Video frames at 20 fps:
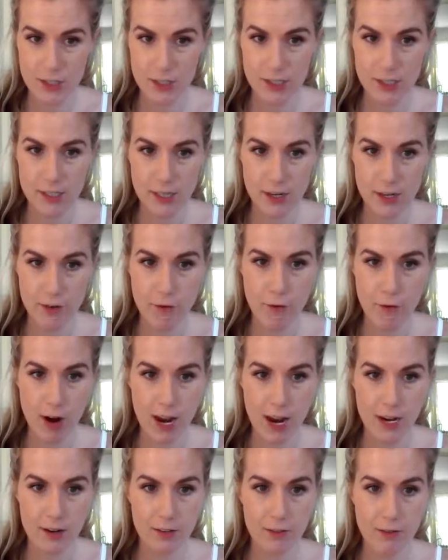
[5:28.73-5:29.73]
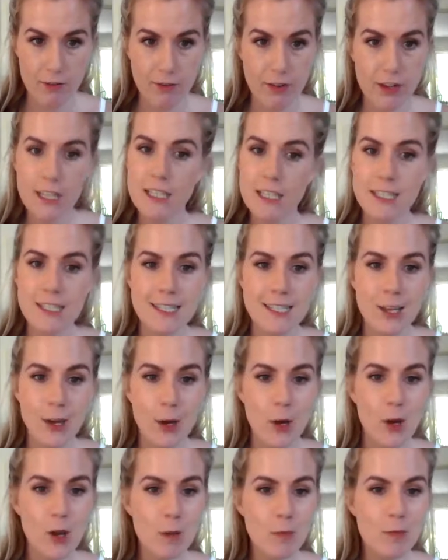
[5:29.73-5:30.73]
Zedravit
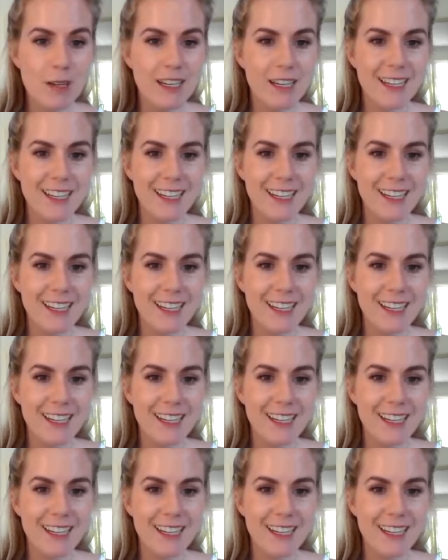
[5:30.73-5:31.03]
herb,